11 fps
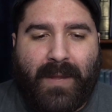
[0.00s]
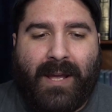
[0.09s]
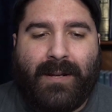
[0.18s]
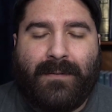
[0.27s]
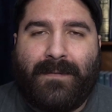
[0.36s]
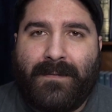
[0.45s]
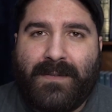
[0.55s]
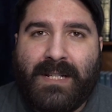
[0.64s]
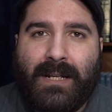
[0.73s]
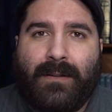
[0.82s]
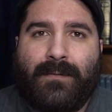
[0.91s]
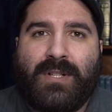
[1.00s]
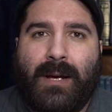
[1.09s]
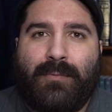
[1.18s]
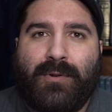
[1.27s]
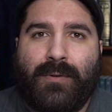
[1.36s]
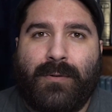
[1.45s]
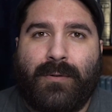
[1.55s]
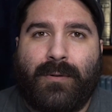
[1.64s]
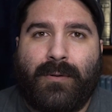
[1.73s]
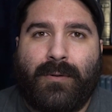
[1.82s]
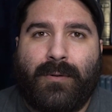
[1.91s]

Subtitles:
and 15 of chapter